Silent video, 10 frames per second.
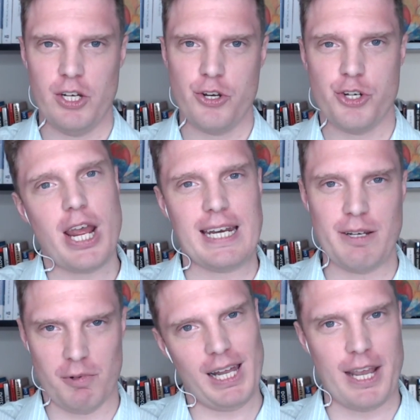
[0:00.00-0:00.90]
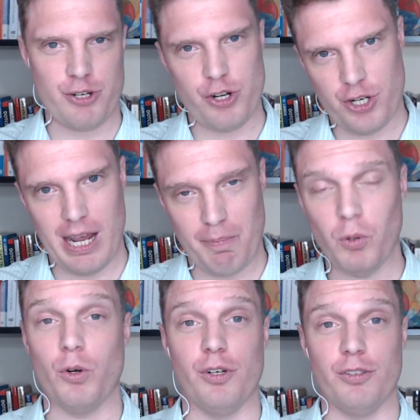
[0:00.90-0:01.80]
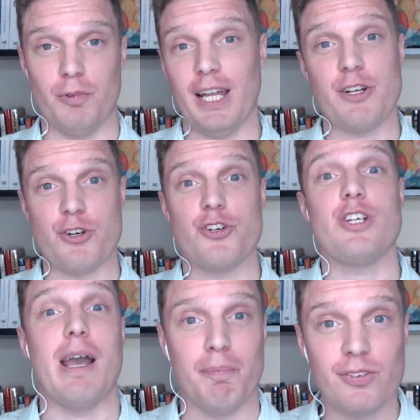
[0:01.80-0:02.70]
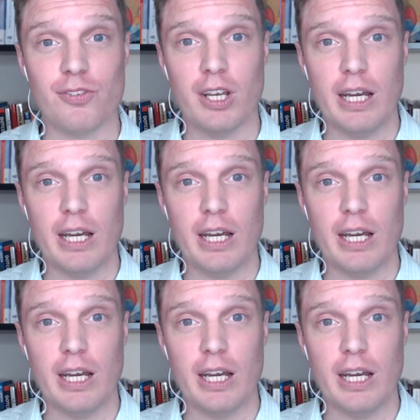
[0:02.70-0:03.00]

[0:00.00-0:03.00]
shitty relationship or relationships.